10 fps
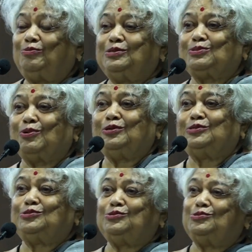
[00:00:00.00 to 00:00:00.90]
who's going
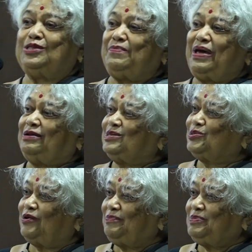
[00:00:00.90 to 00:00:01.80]
to do the
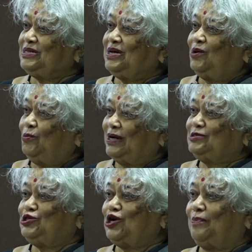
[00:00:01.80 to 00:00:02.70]
manuscript
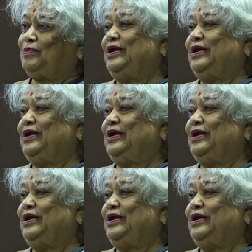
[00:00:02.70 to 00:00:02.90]
workshop,